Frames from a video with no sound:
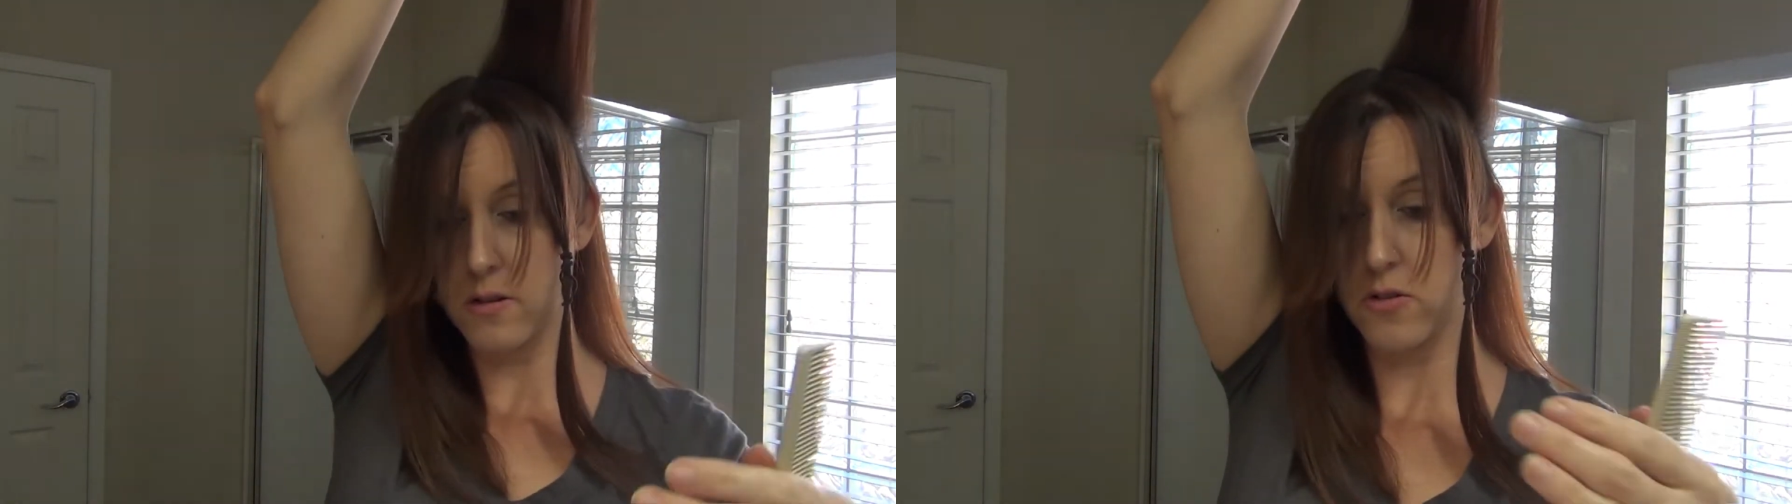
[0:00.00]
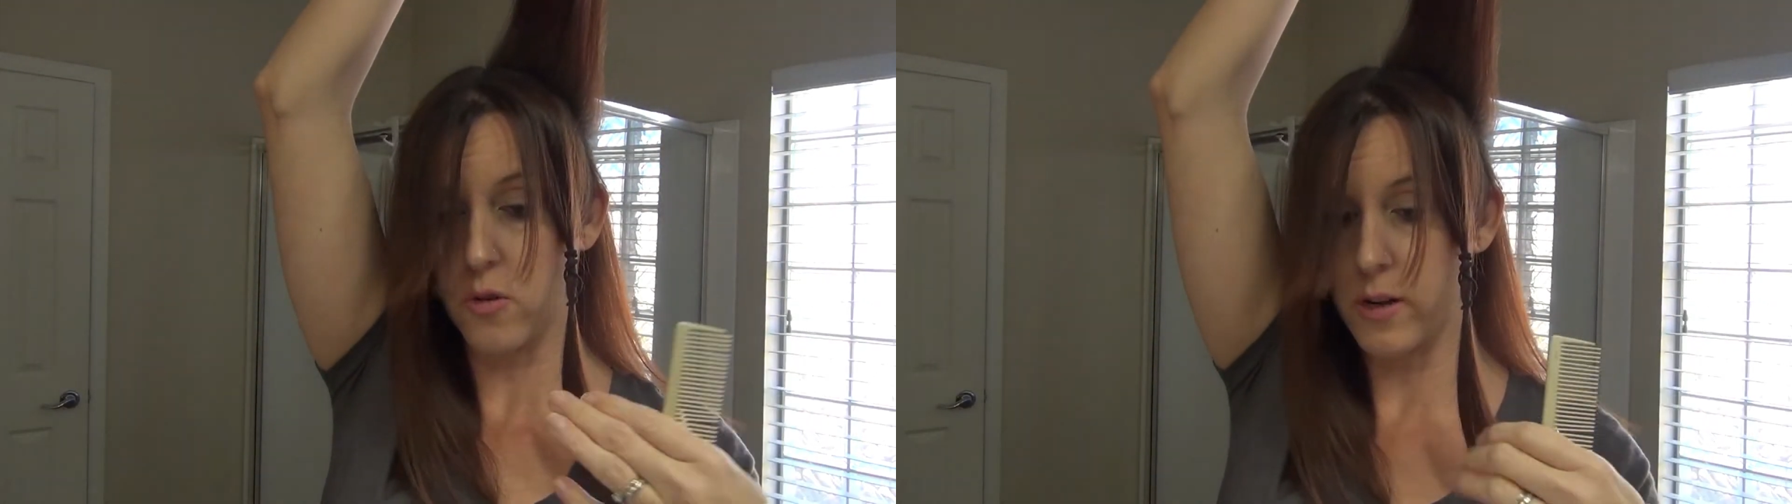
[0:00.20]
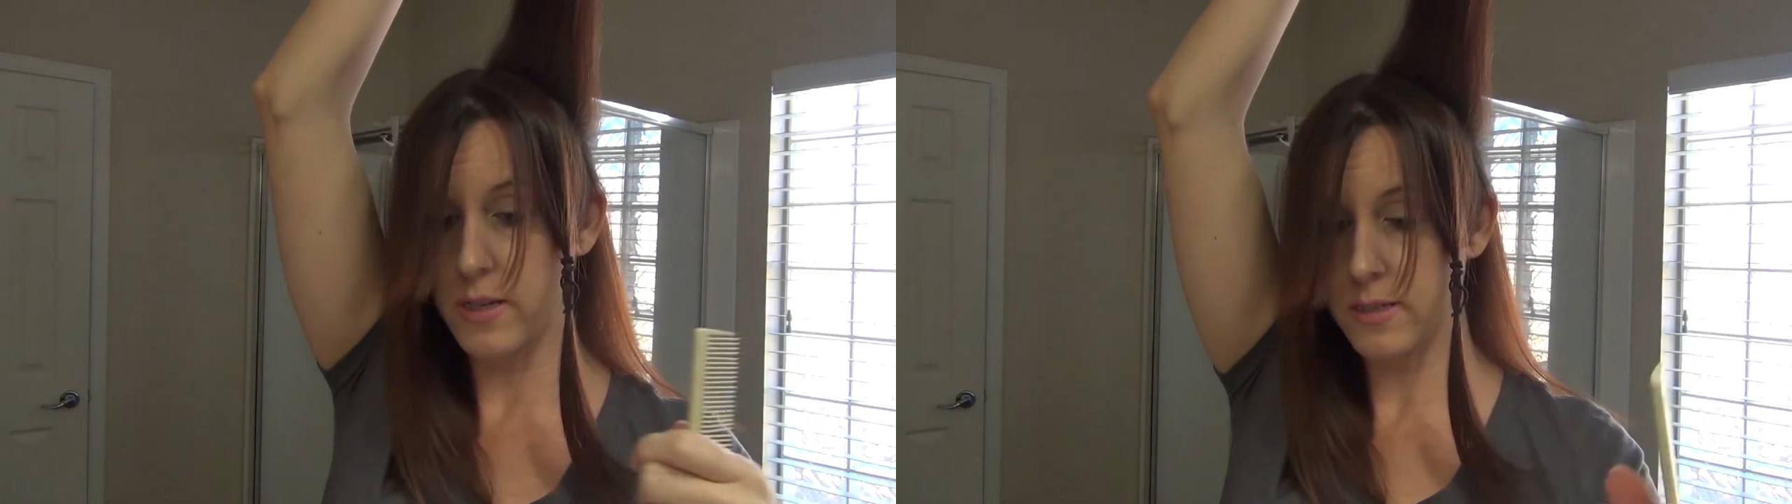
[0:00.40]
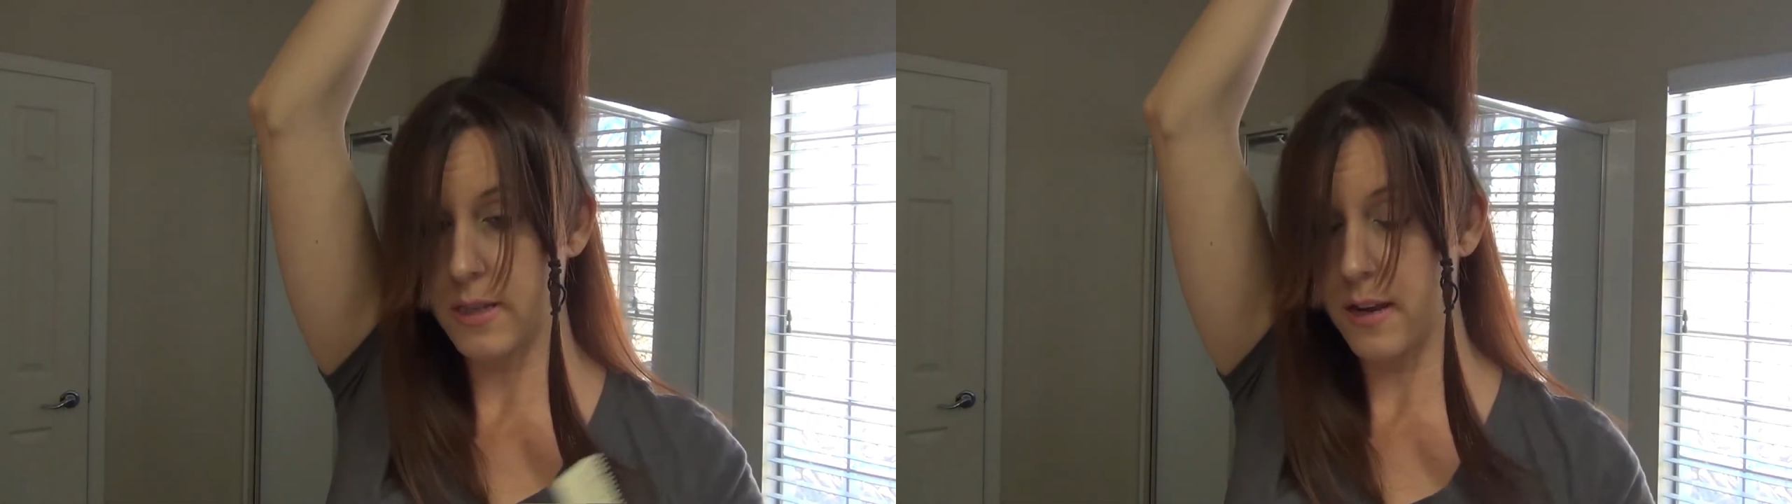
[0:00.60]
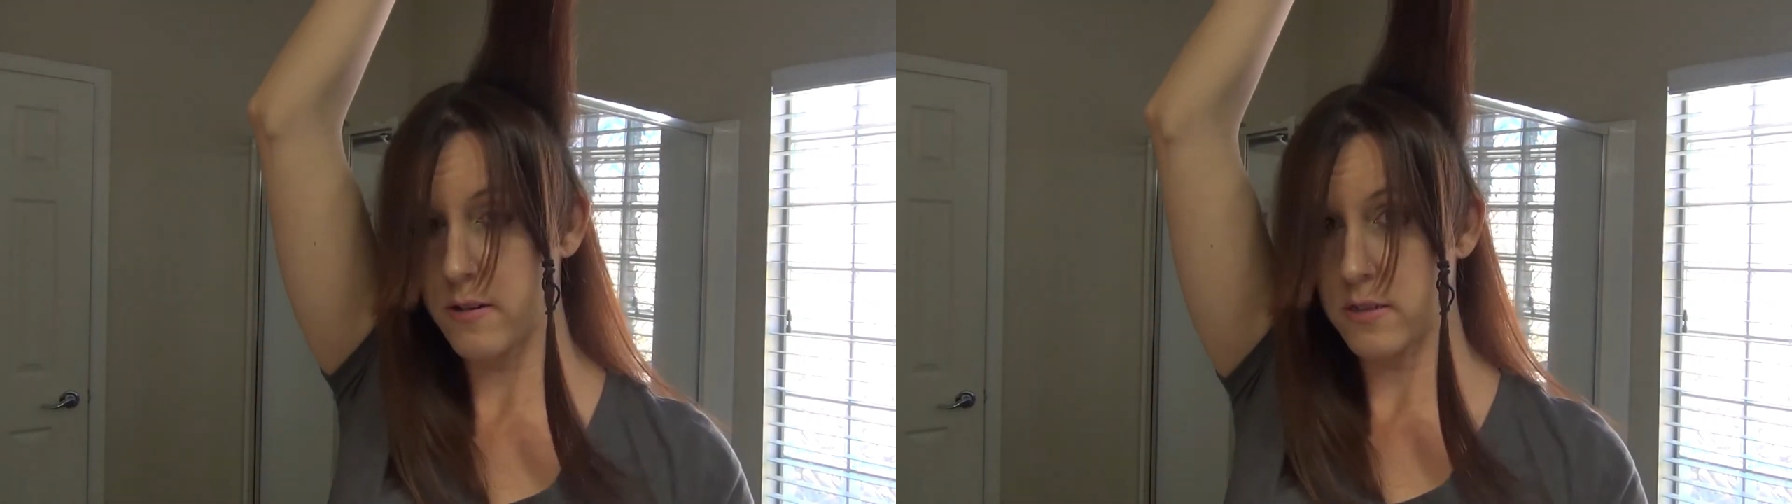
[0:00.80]
shortest
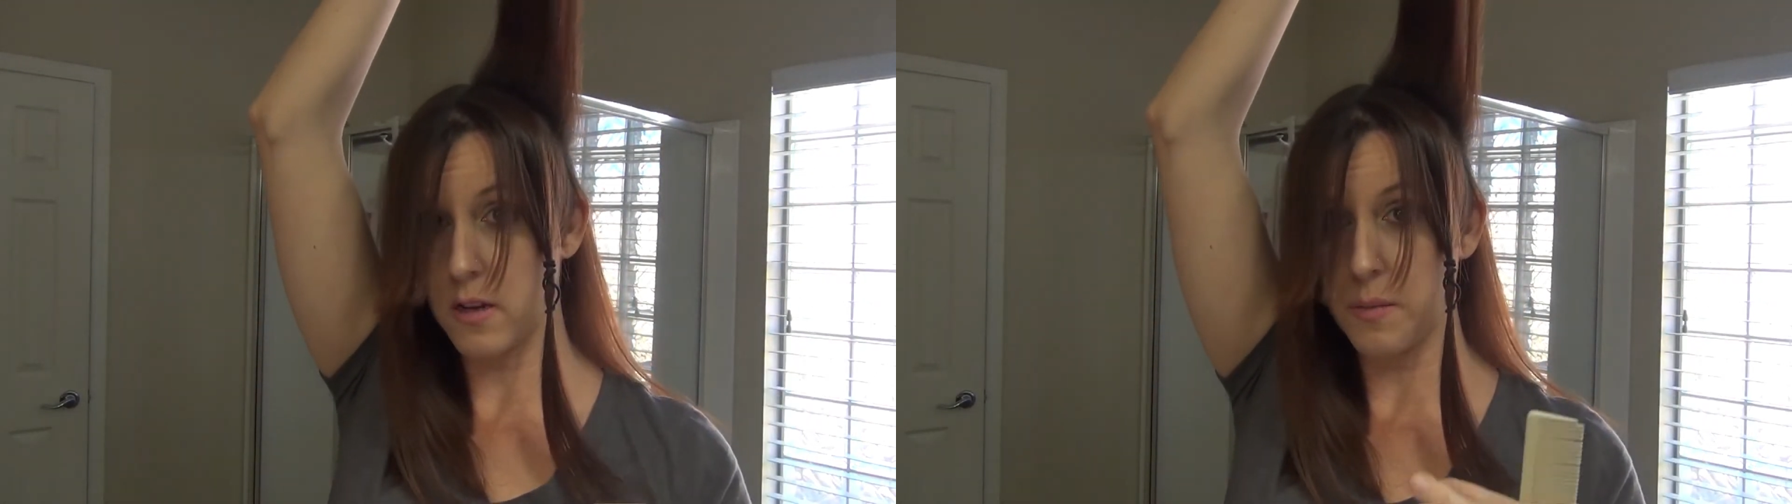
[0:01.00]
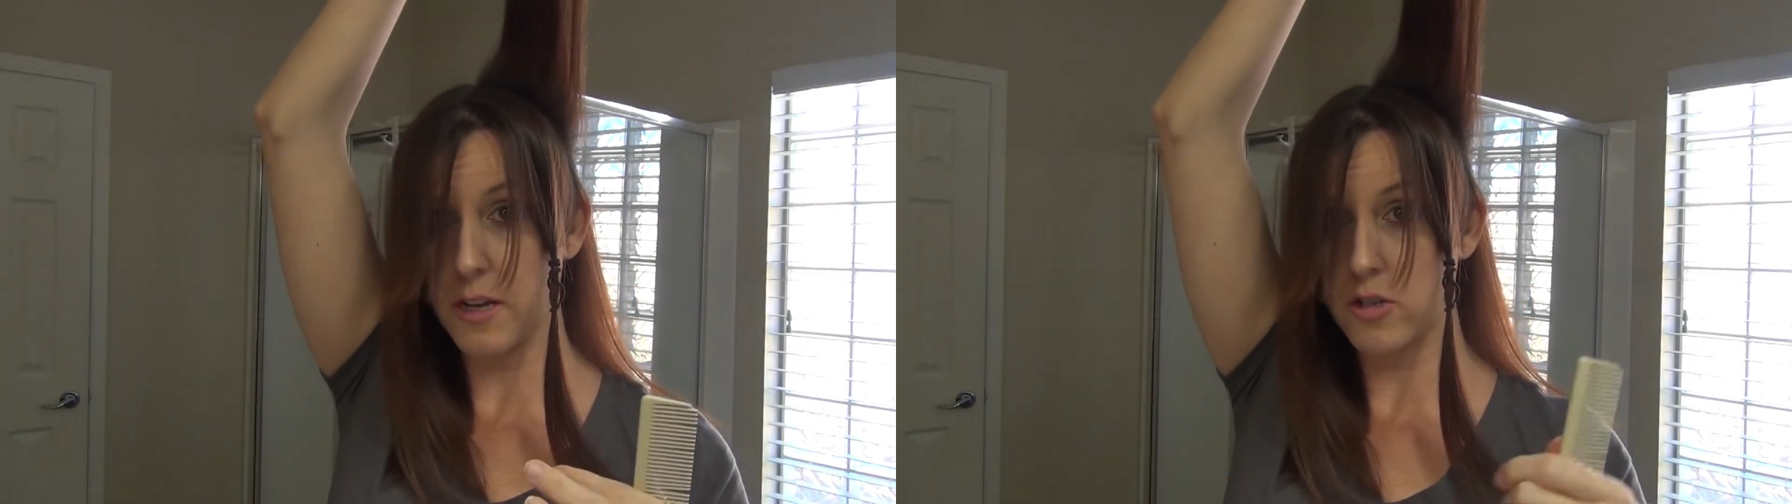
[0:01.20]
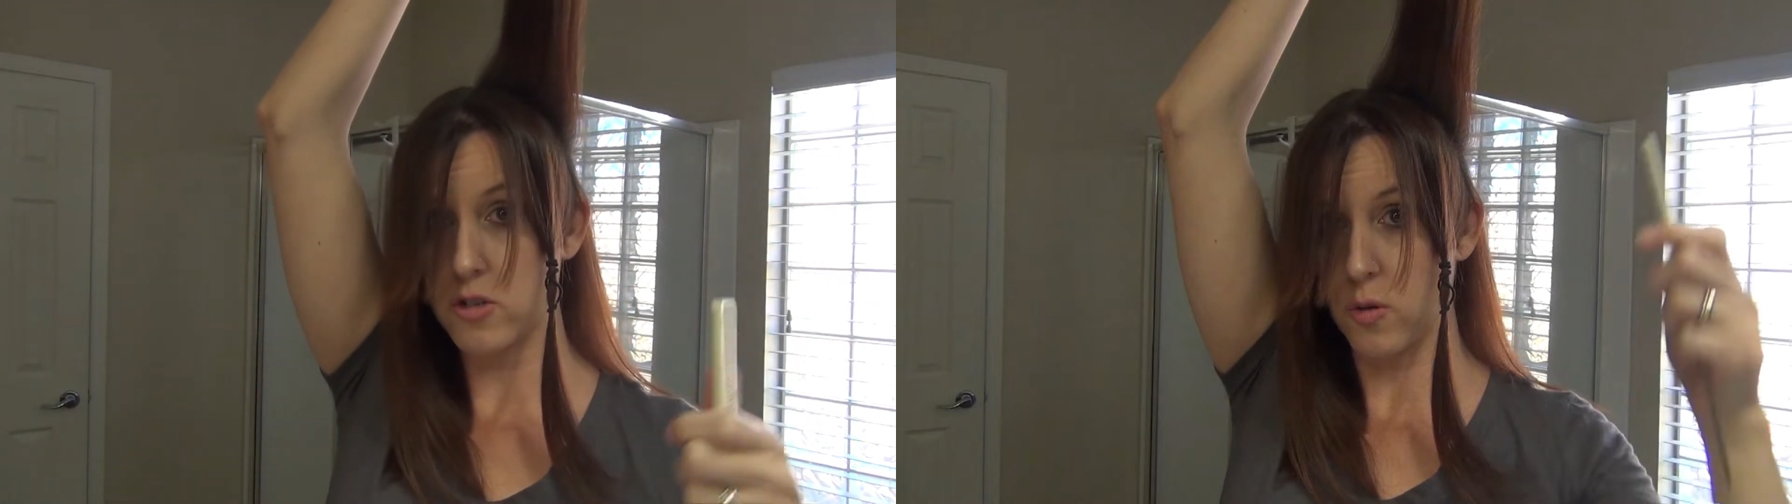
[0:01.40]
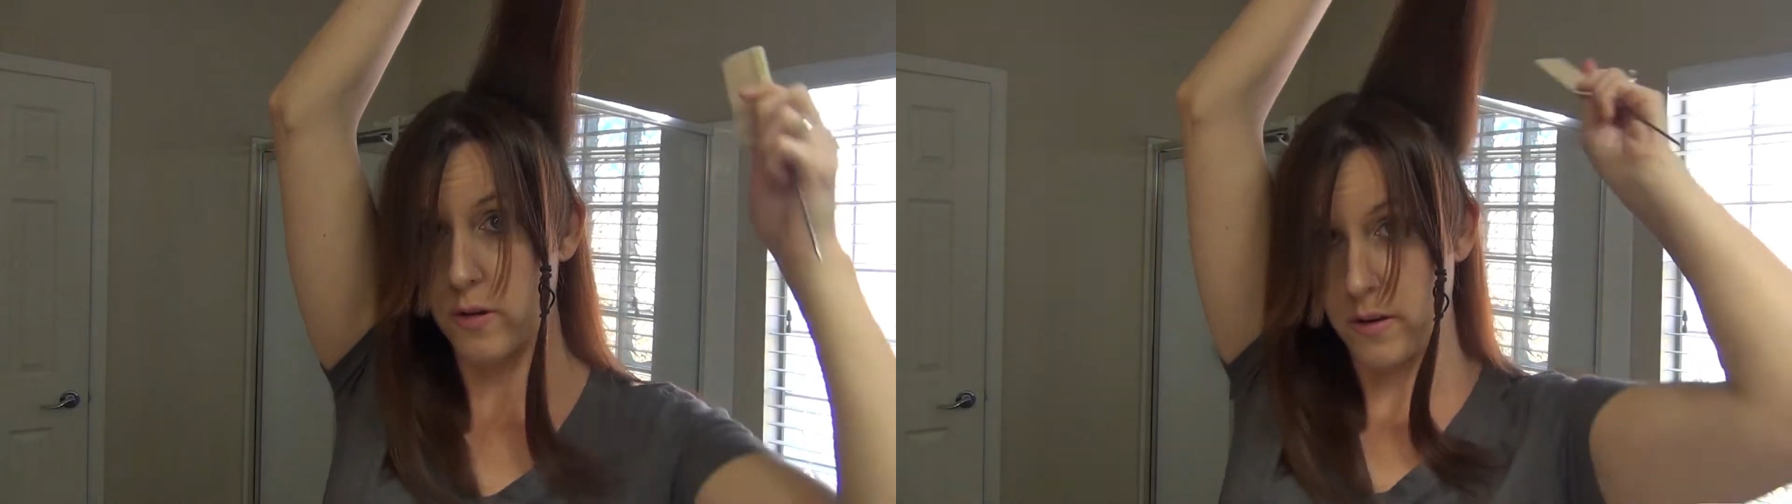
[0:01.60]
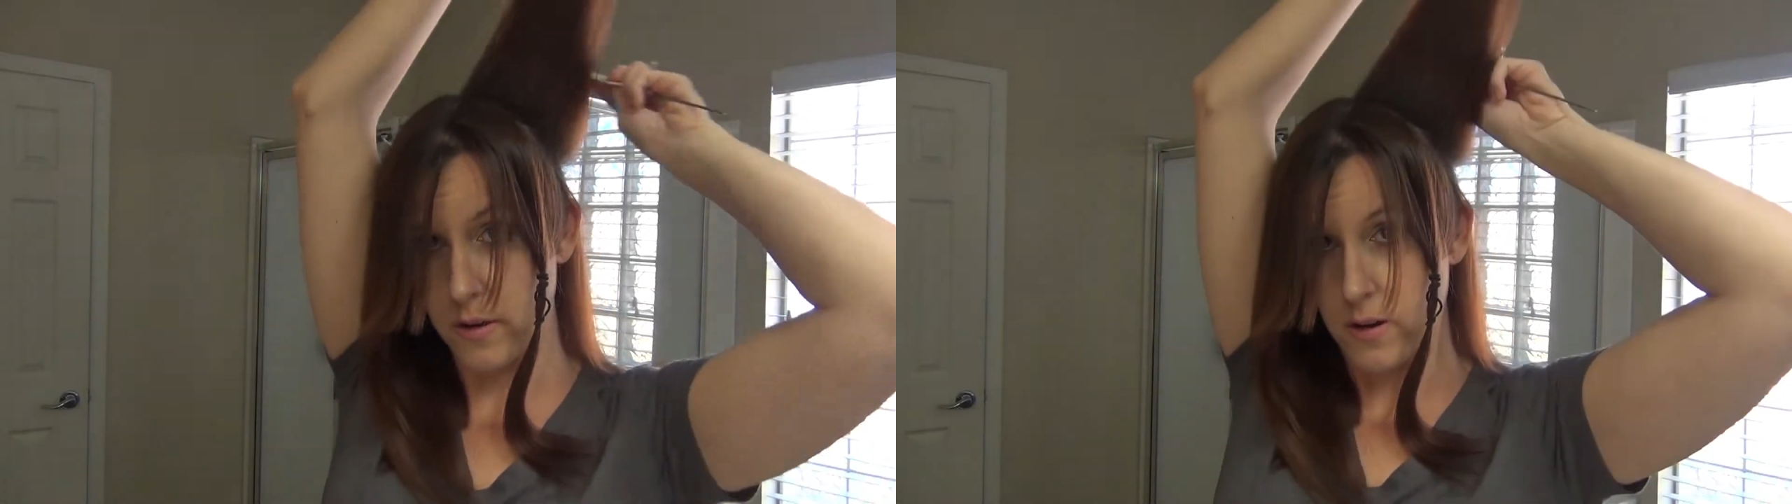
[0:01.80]
layer is going to be
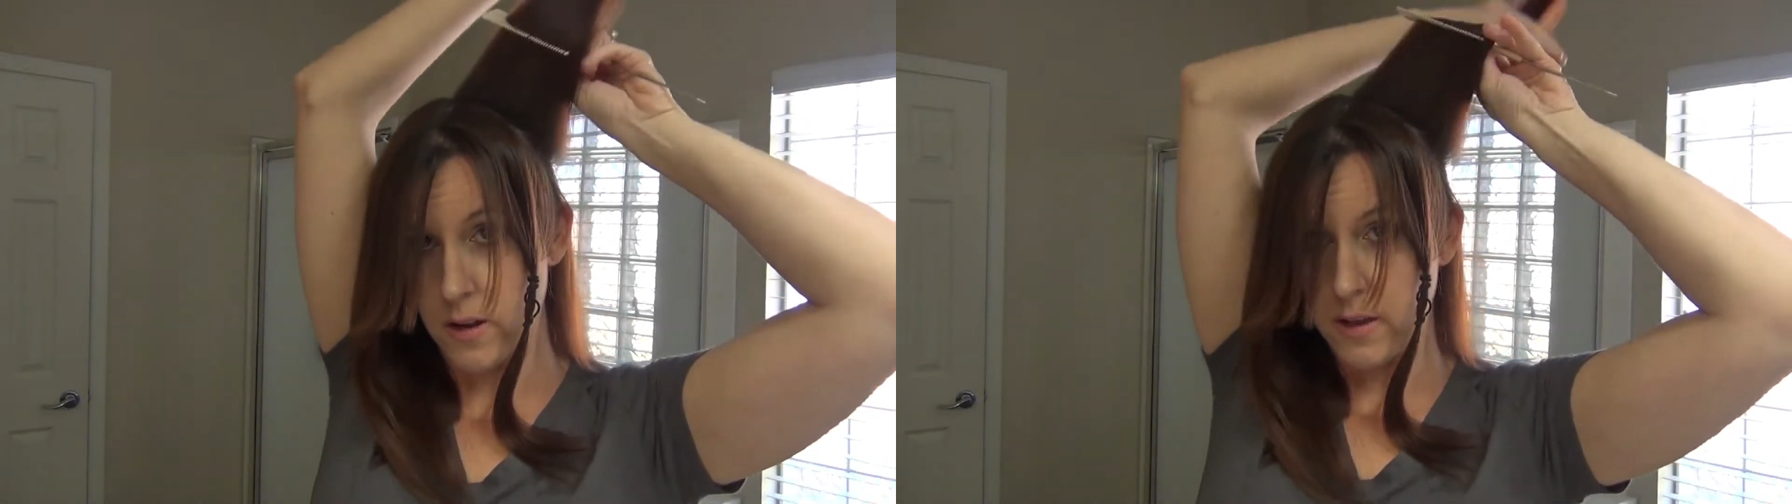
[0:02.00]
shorter